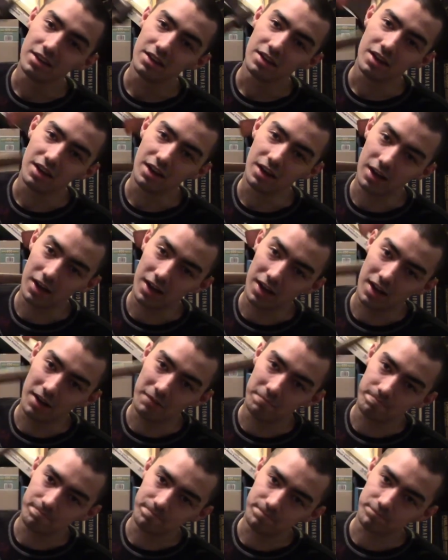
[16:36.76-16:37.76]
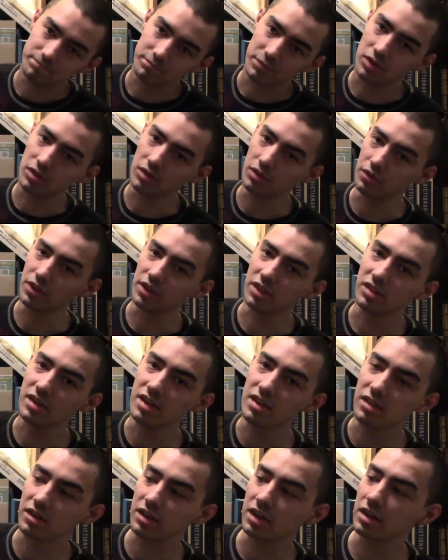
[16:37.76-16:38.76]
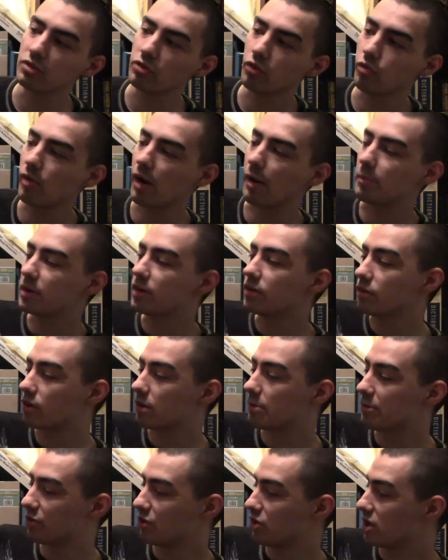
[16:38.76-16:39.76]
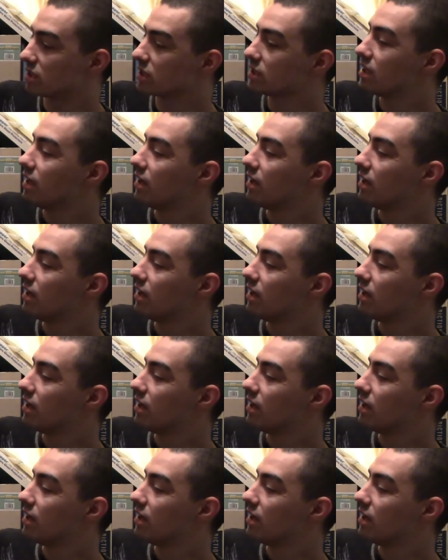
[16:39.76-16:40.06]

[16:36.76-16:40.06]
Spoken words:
But still, this is a dangerous weapon, don't get me wrong.